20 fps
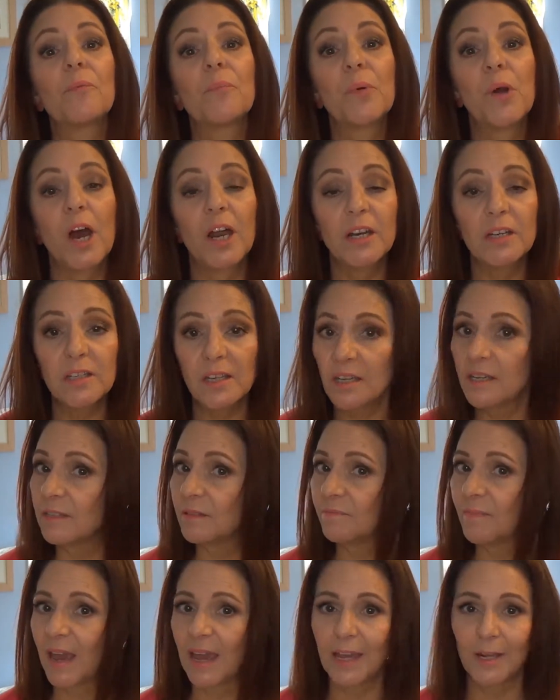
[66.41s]
the product
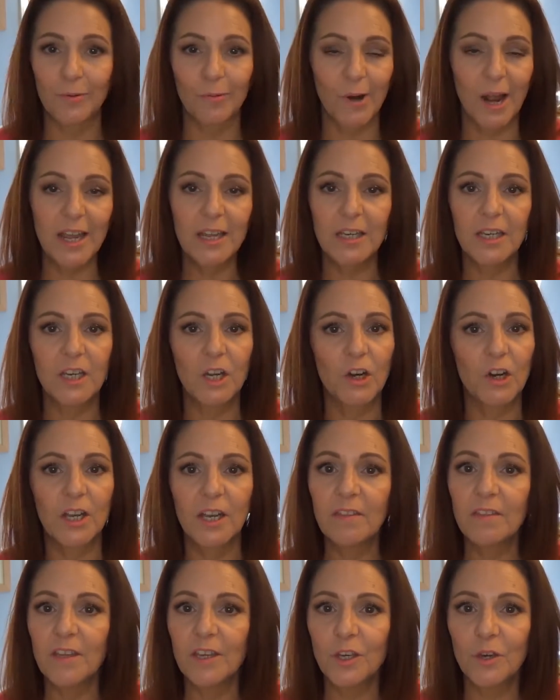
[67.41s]
is made right here
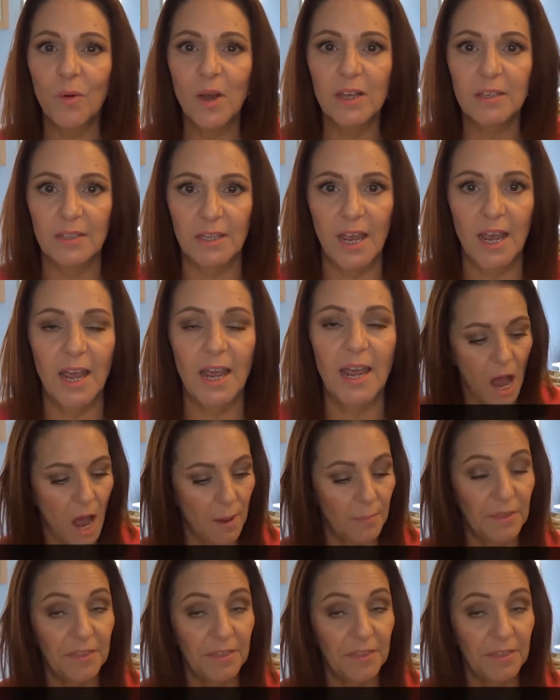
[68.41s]
in the USA.